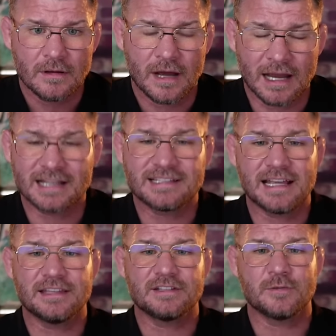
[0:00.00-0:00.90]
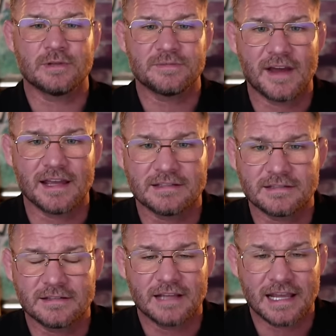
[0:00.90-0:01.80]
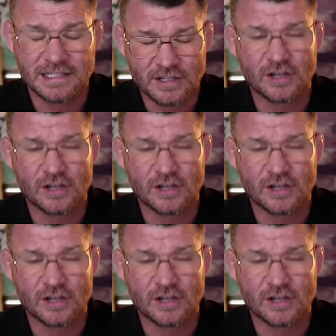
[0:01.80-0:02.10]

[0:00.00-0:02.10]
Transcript: And I said this to his face. He's going to